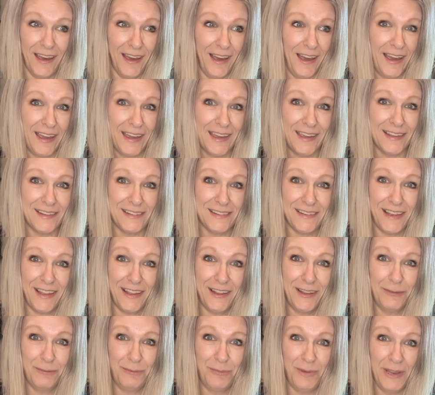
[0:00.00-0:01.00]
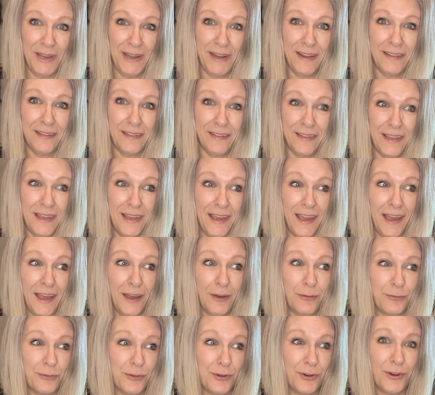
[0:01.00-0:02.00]
I can tell immediately
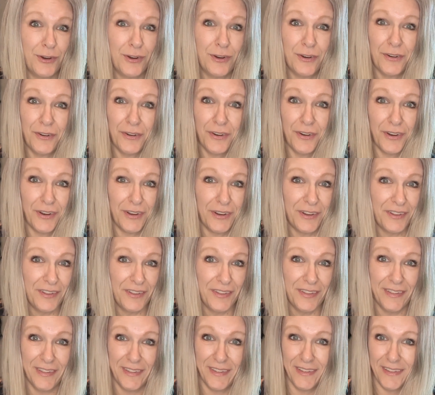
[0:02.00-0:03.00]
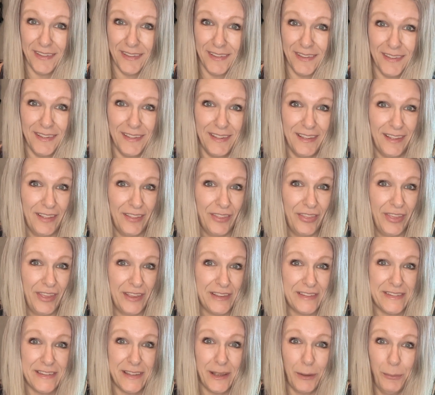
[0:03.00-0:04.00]
after
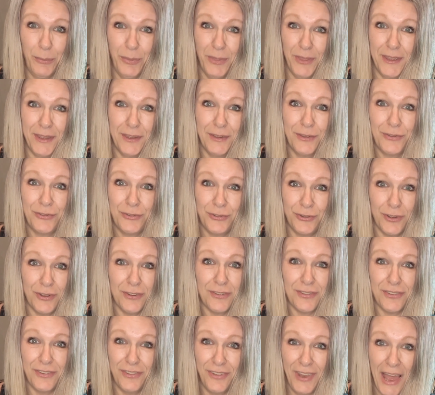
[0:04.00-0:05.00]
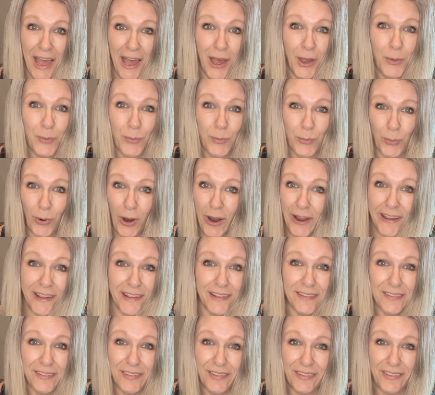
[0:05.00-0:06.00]
that something is just not
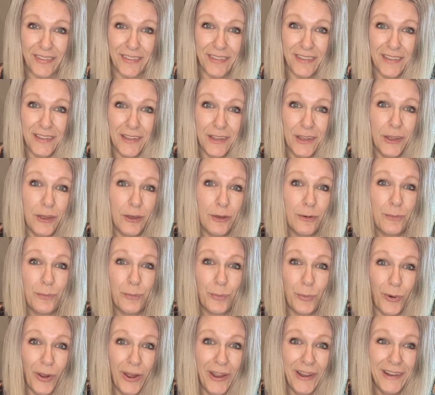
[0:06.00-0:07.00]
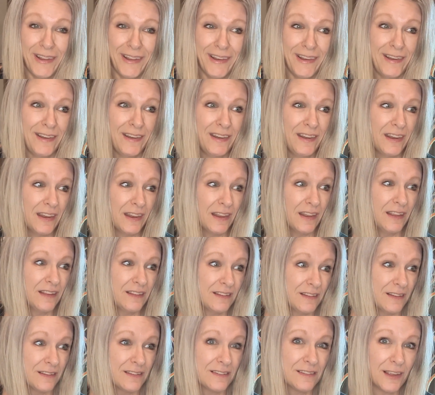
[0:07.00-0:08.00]
right. Brennan
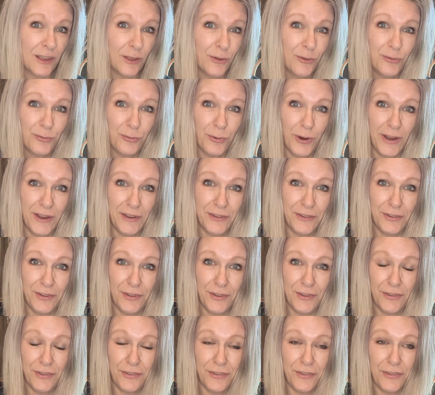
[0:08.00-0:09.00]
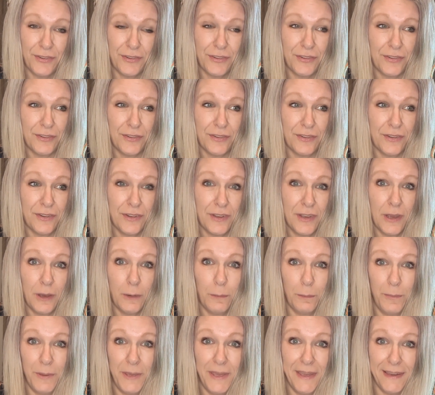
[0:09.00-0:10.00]
is a self righteous,
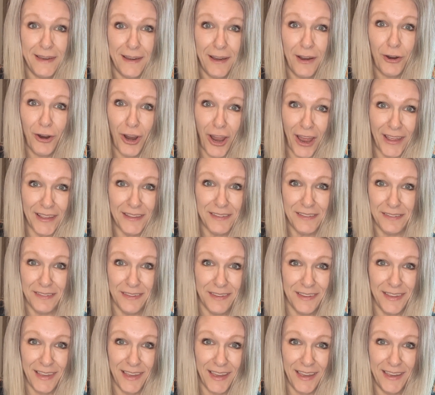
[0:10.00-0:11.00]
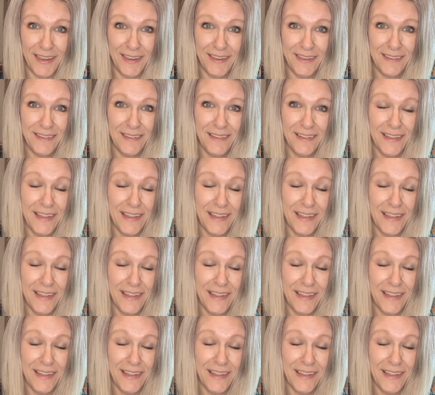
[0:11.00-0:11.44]
P R I C K.